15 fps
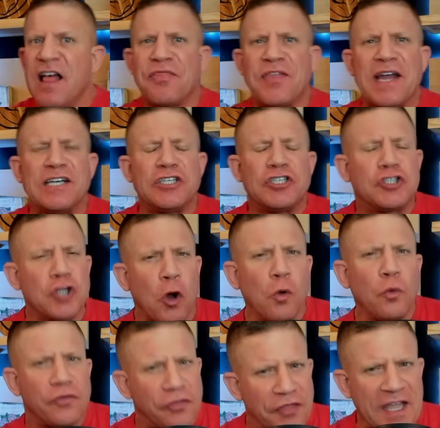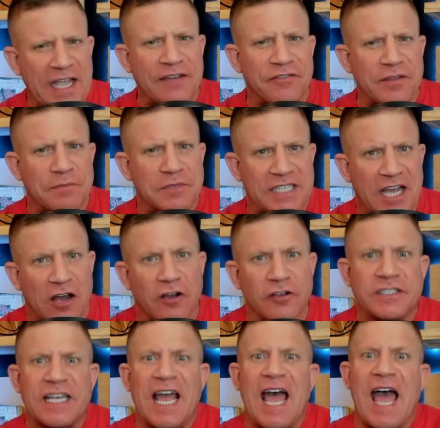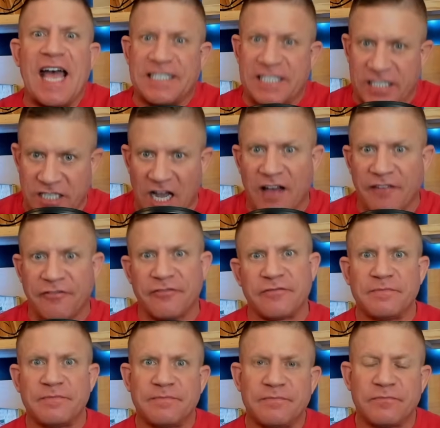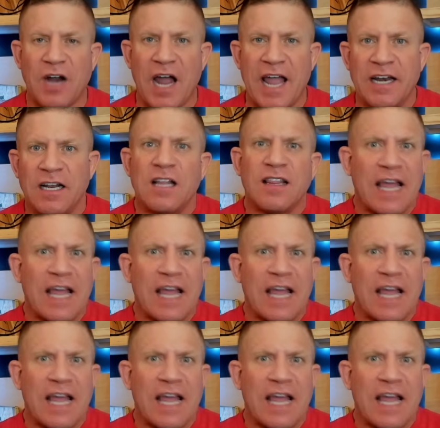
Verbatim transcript: that don't think of themselves as tough, right?